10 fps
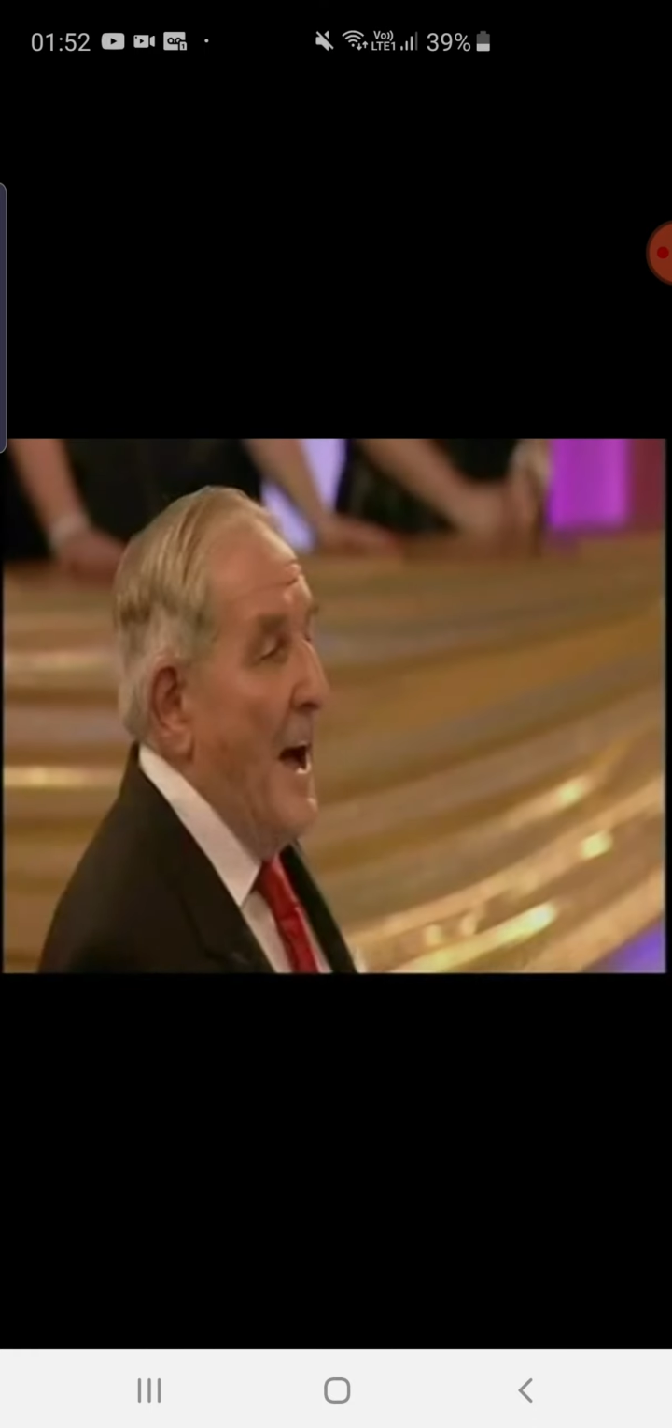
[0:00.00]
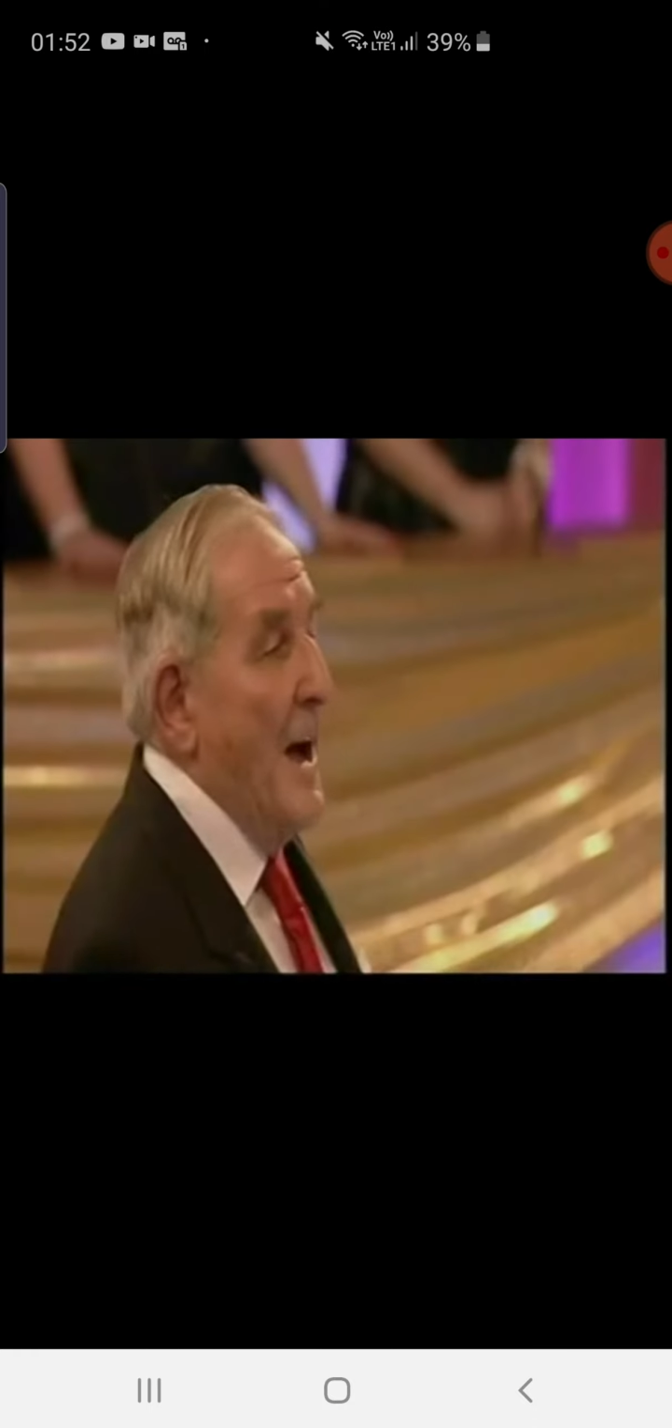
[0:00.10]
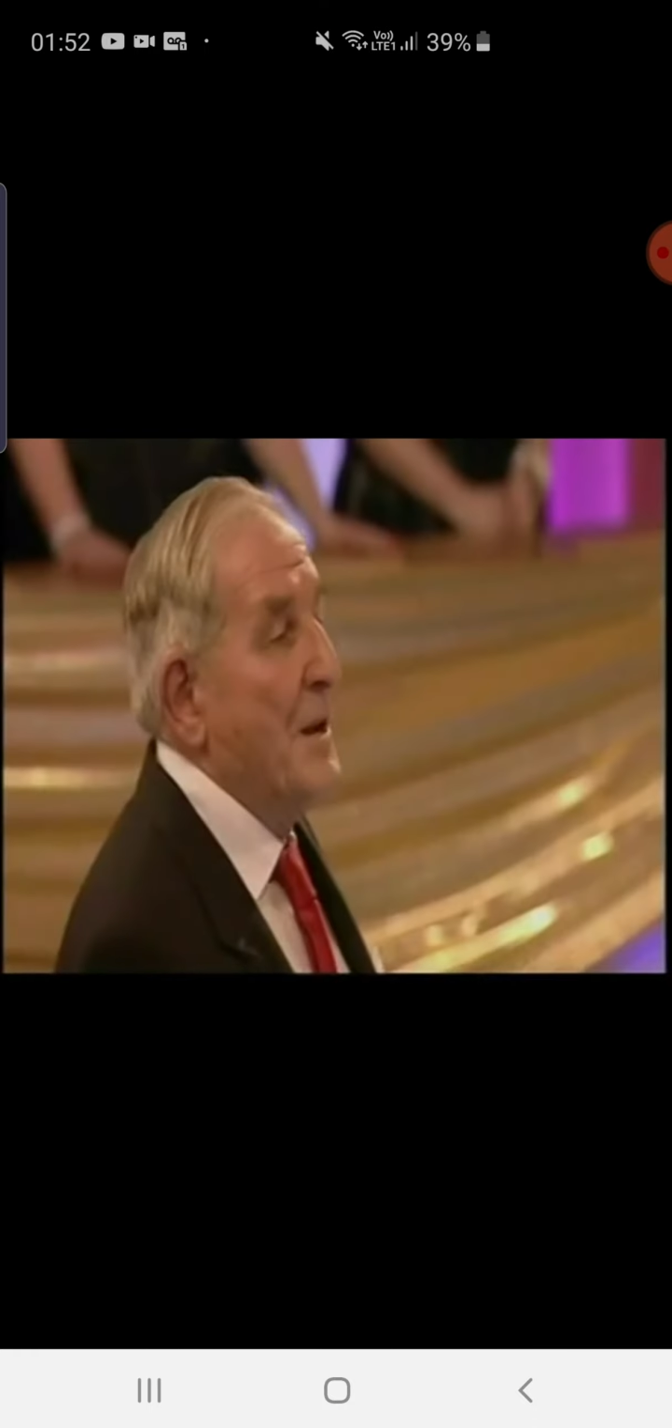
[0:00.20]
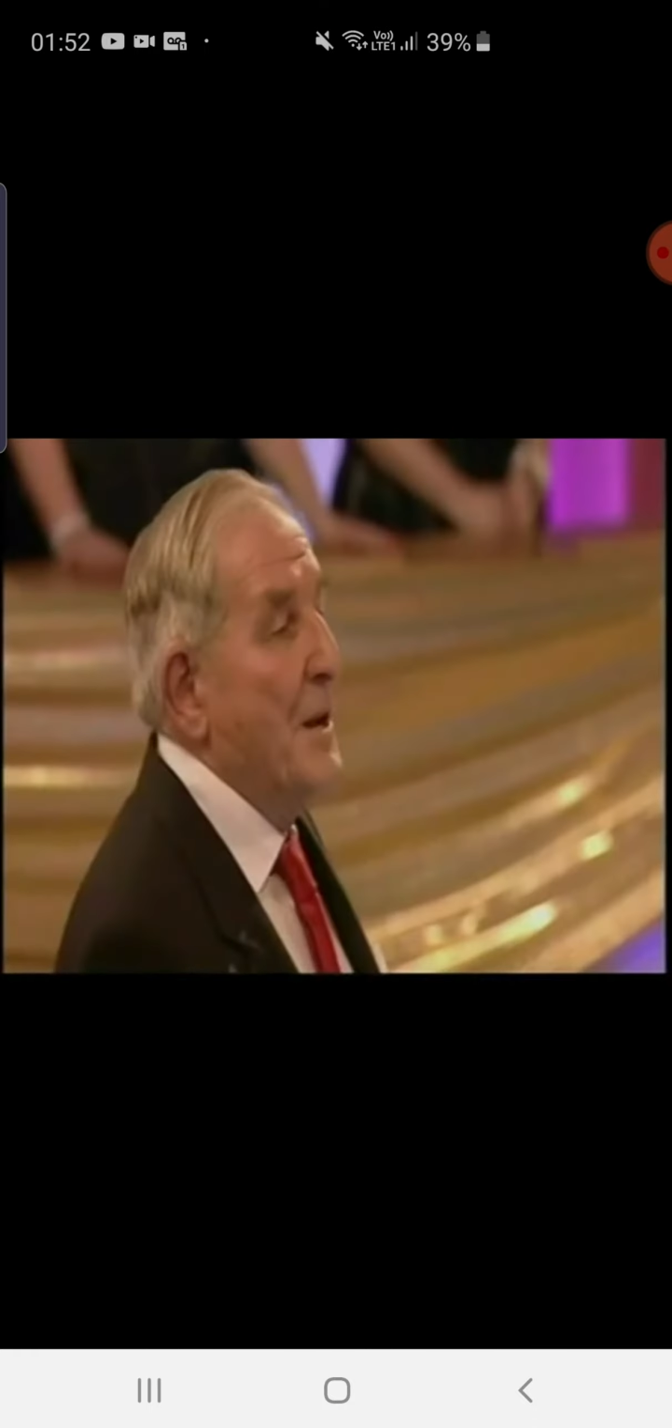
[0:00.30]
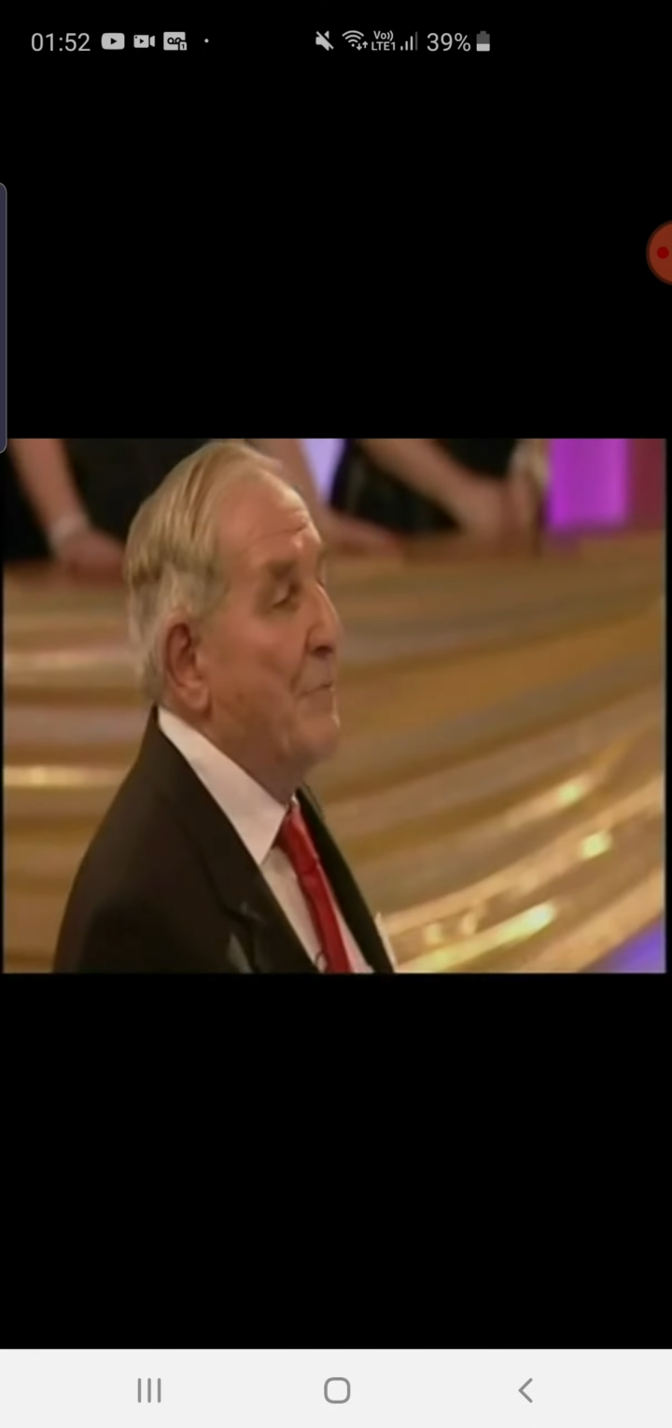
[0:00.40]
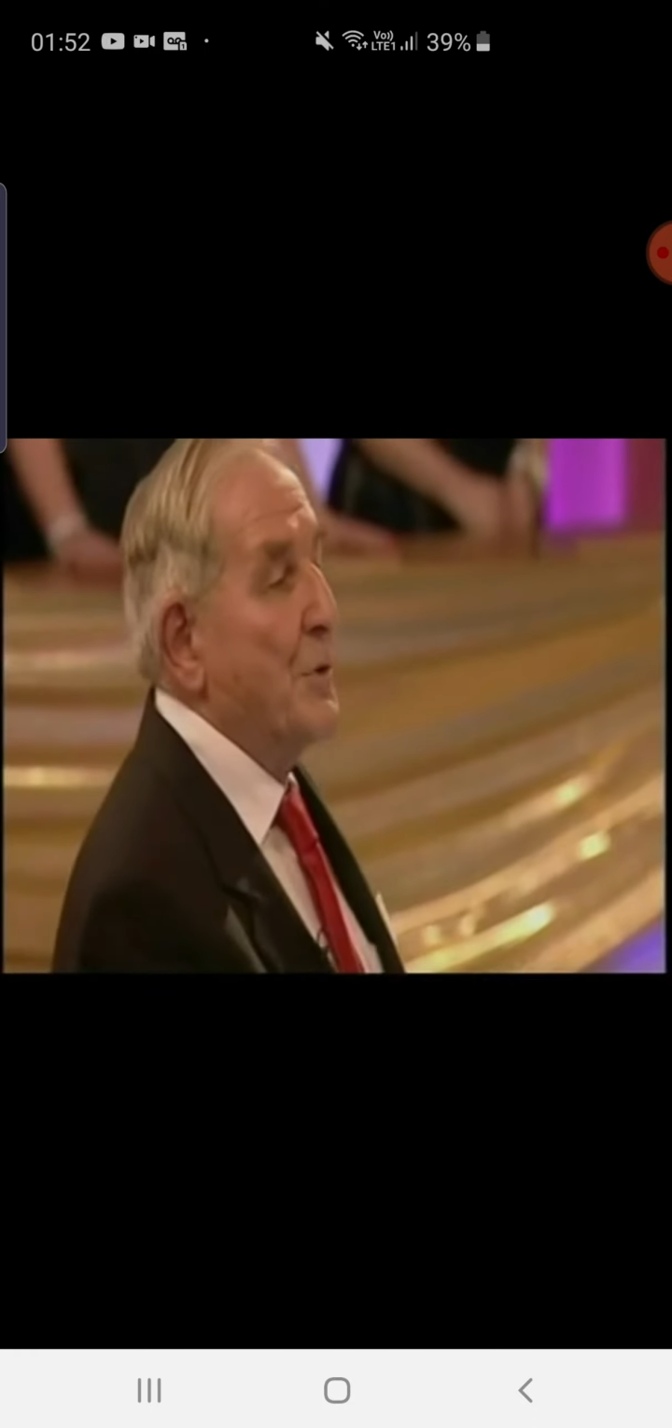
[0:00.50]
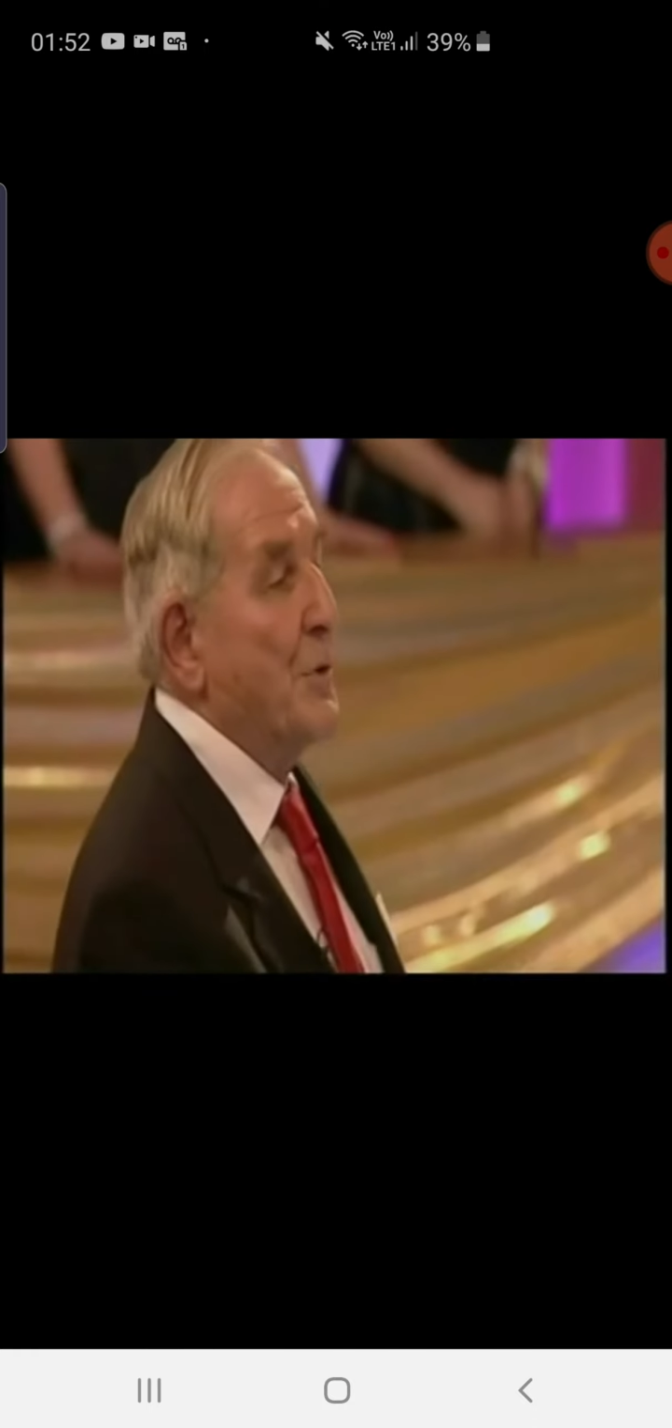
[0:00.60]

I'm ready